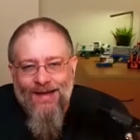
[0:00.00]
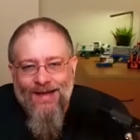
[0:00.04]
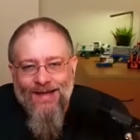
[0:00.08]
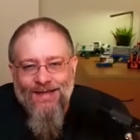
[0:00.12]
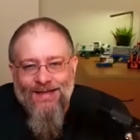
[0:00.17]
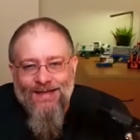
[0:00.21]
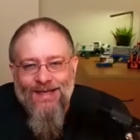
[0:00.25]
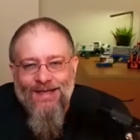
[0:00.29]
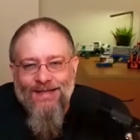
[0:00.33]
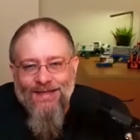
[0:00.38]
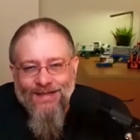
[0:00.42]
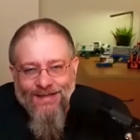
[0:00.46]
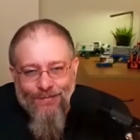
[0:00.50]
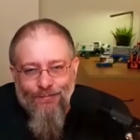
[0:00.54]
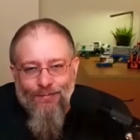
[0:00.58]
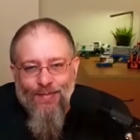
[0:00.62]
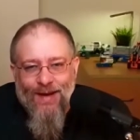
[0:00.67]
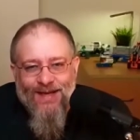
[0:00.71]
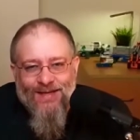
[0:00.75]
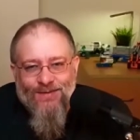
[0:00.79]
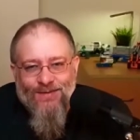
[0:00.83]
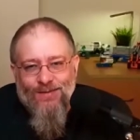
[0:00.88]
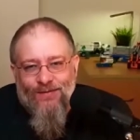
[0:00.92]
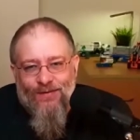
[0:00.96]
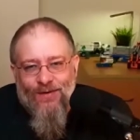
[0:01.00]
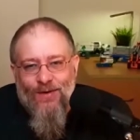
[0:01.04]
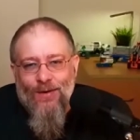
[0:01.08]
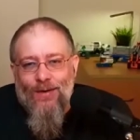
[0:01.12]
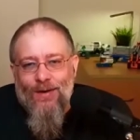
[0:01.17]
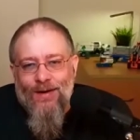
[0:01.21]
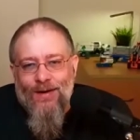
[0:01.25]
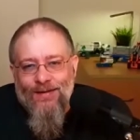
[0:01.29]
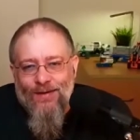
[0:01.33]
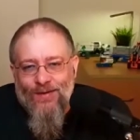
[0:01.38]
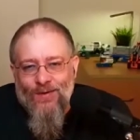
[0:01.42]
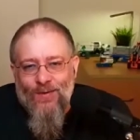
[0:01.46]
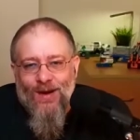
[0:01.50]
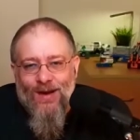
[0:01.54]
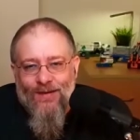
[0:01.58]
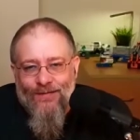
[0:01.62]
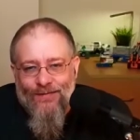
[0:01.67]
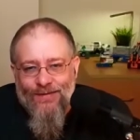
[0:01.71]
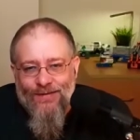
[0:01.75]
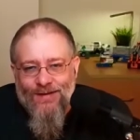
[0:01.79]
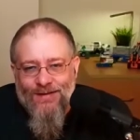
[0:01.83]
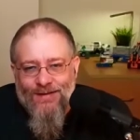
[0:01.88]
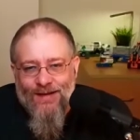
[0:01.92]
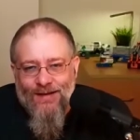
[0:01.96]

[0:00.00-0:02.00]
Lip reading: this is the best we've got in the 21st